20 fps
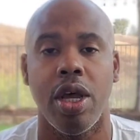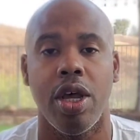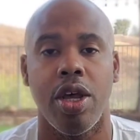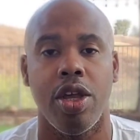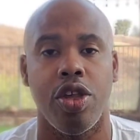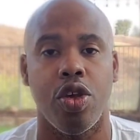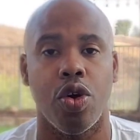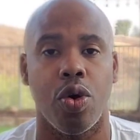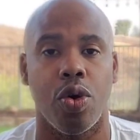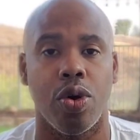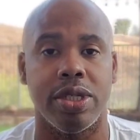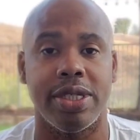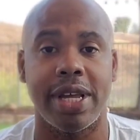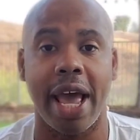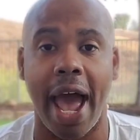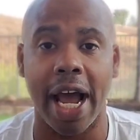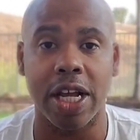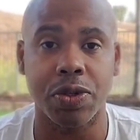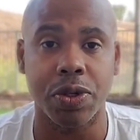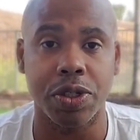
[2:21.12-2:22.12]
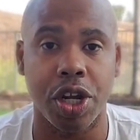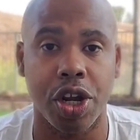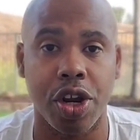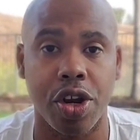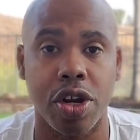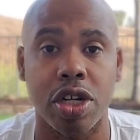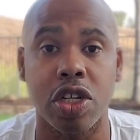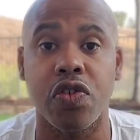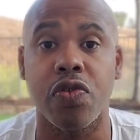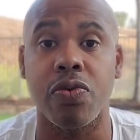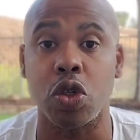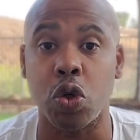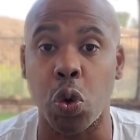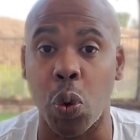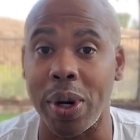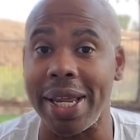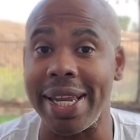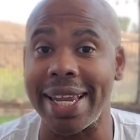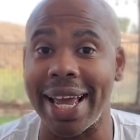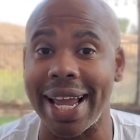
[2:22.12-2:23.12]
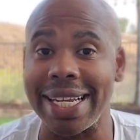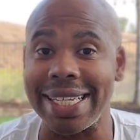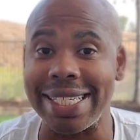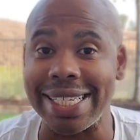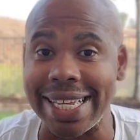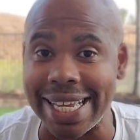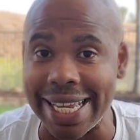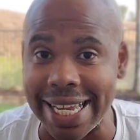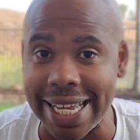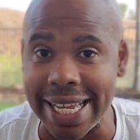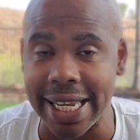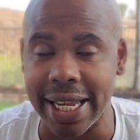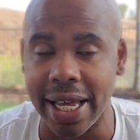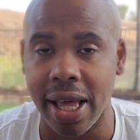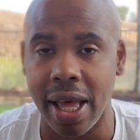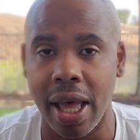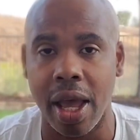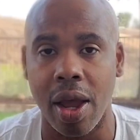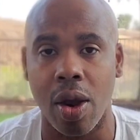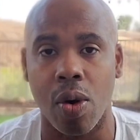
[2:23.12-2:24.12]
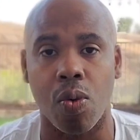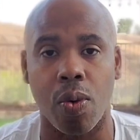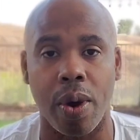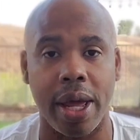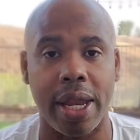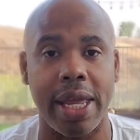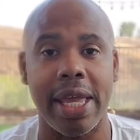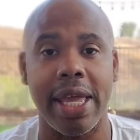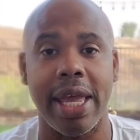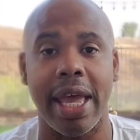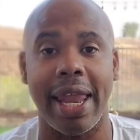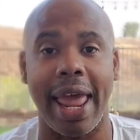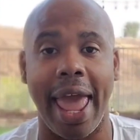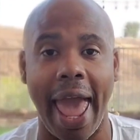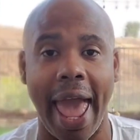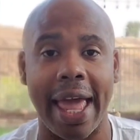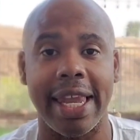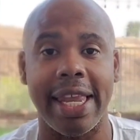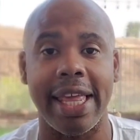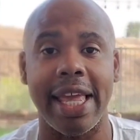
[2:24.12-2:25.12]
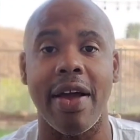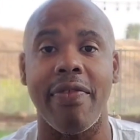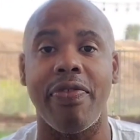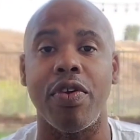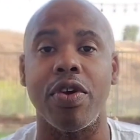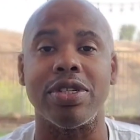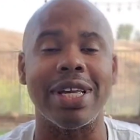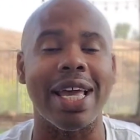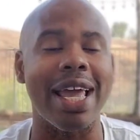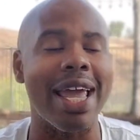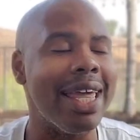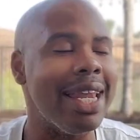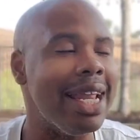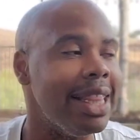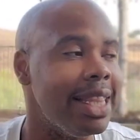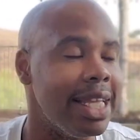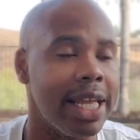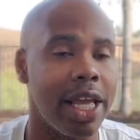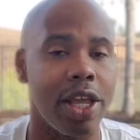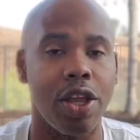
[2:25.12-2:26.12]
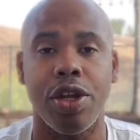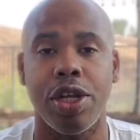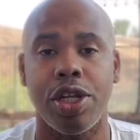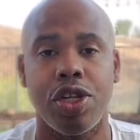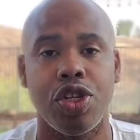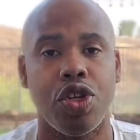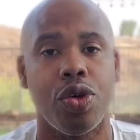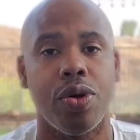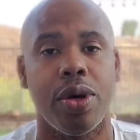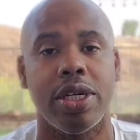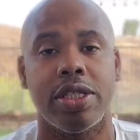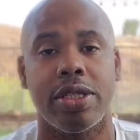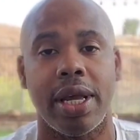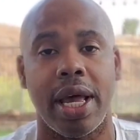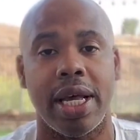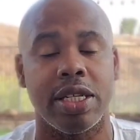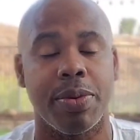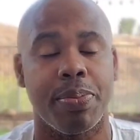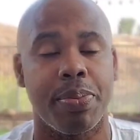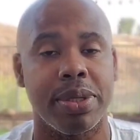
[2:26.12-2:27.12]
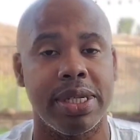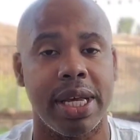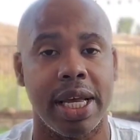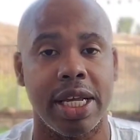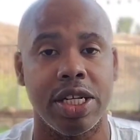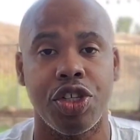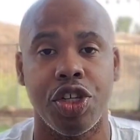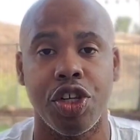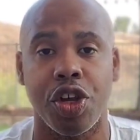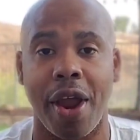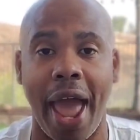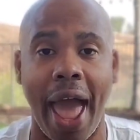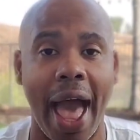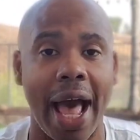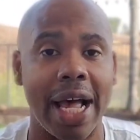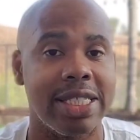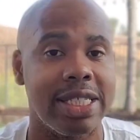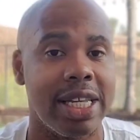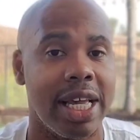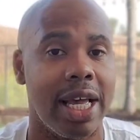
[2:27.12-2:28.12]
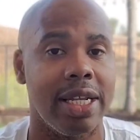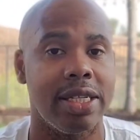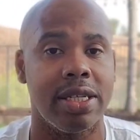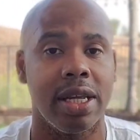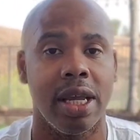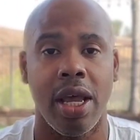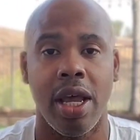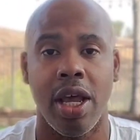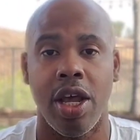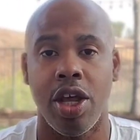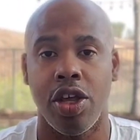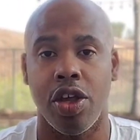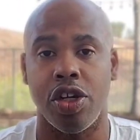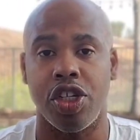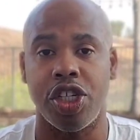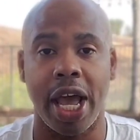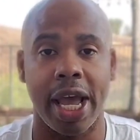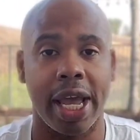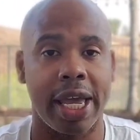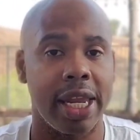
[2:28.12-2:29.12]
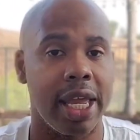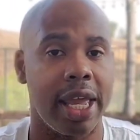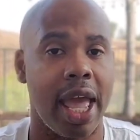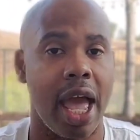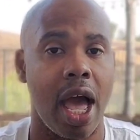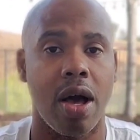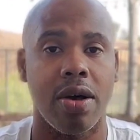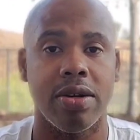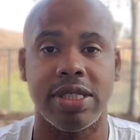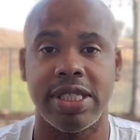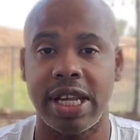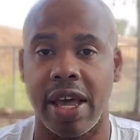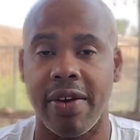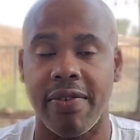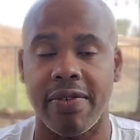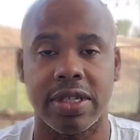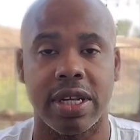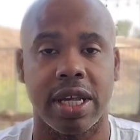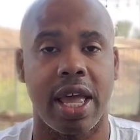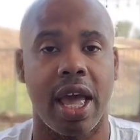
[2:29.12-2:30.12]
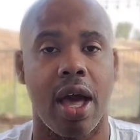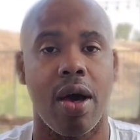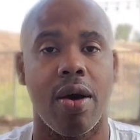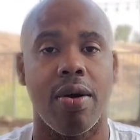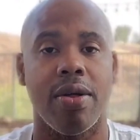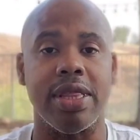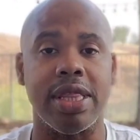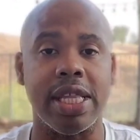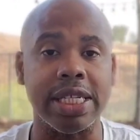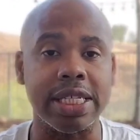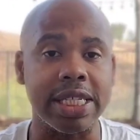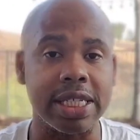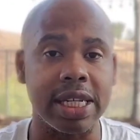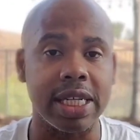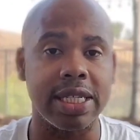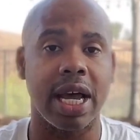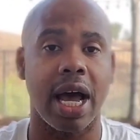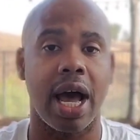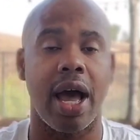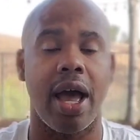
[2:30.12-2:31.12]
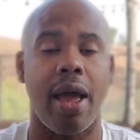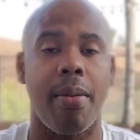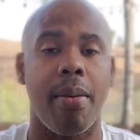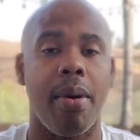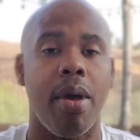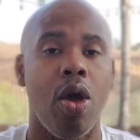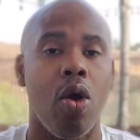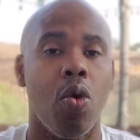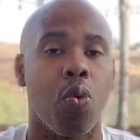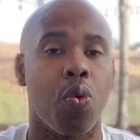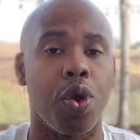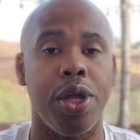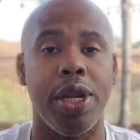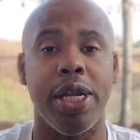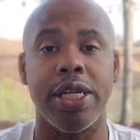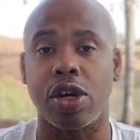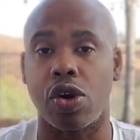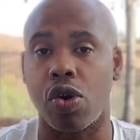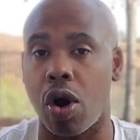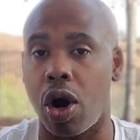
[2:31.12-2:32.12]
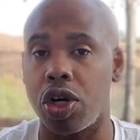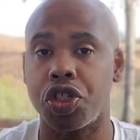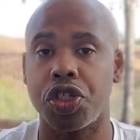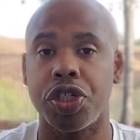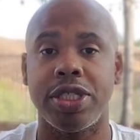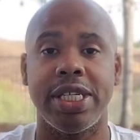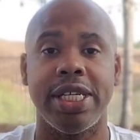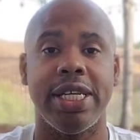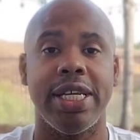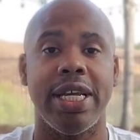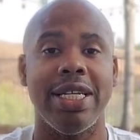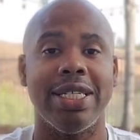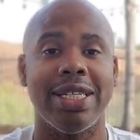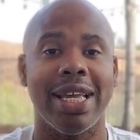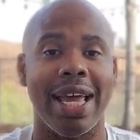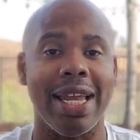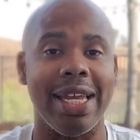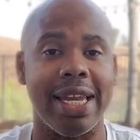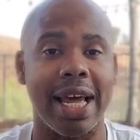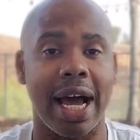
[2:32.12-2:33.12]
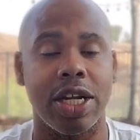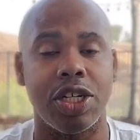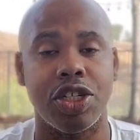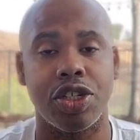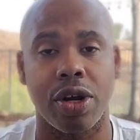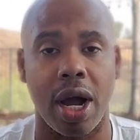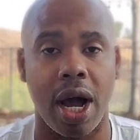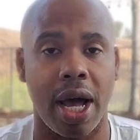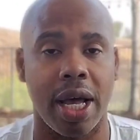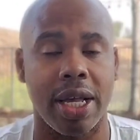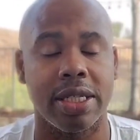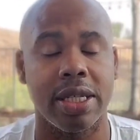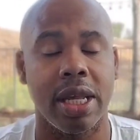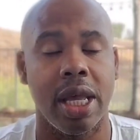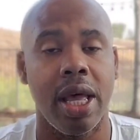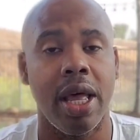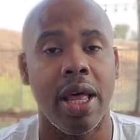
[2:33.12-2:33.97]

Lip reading: your tax returns from 2019 ready and handy. If there's anything that you need to do as it pertains to your assets, your checking account, savings account, this is the time where you need to cross your T's and dot your I's.